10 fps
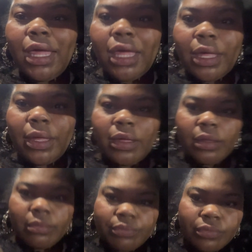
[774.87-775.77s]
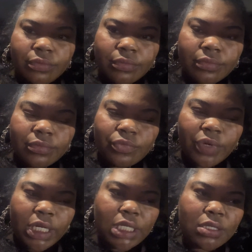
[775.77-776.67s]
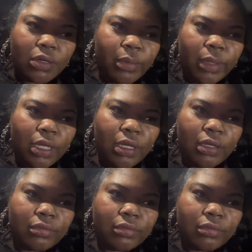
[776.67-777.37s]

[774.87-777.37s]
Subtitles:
am ready to go to bed.